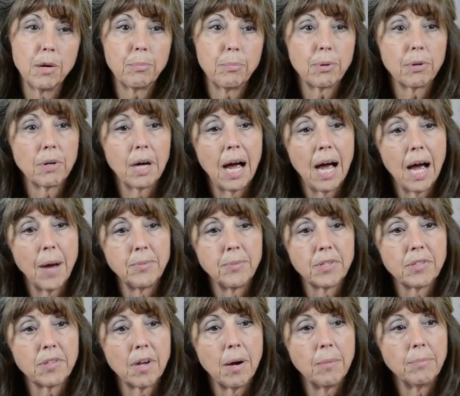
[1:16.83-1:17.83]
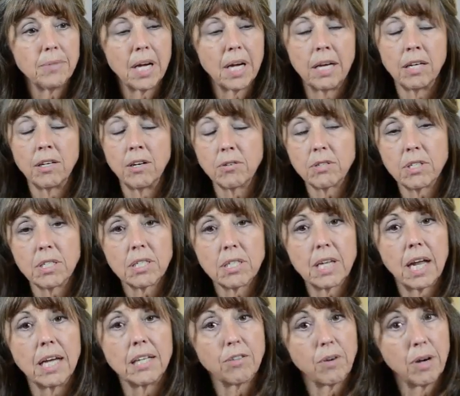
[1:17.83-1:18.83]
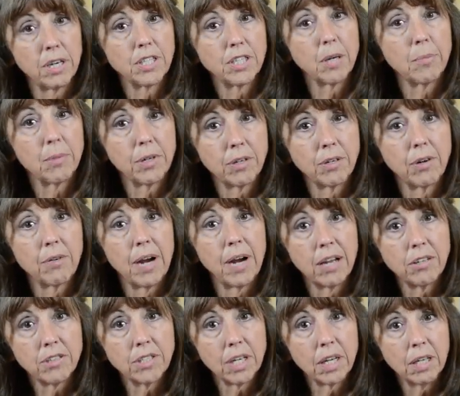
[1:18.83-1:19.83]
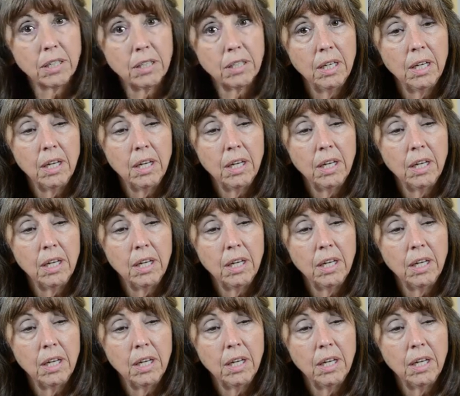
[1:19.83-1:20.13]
perhaps some diagnosis like trigeminal neuralgia,